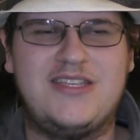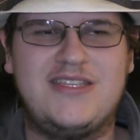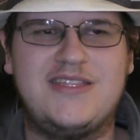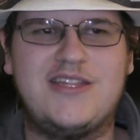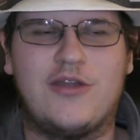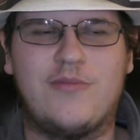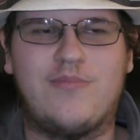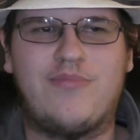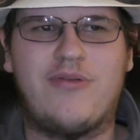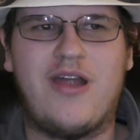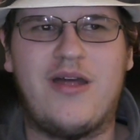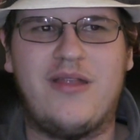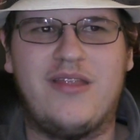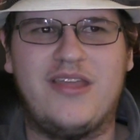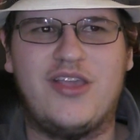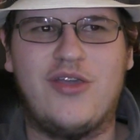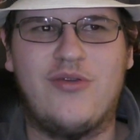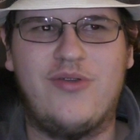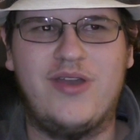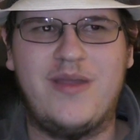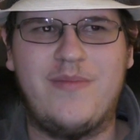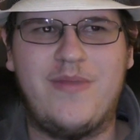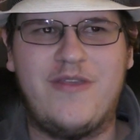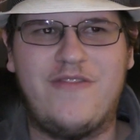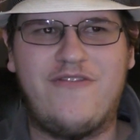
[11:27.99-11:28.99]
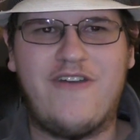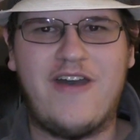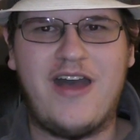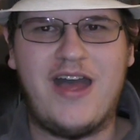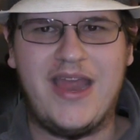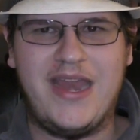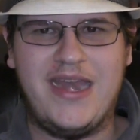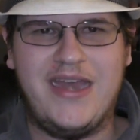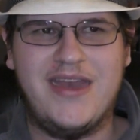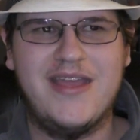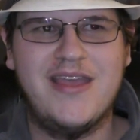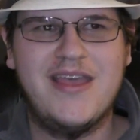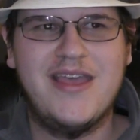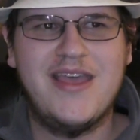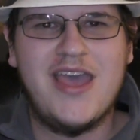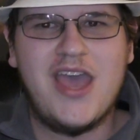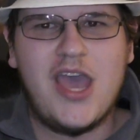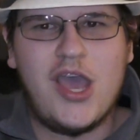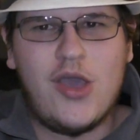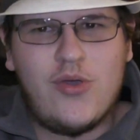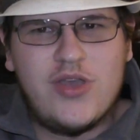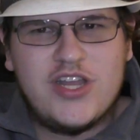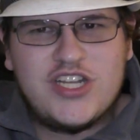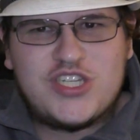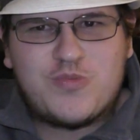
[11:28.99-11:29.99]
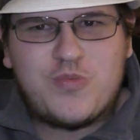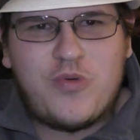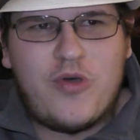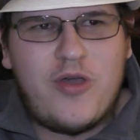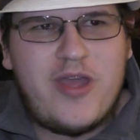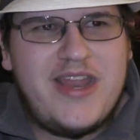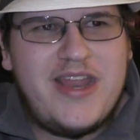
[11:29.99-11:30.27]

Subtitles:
they're probably going to be fine. At which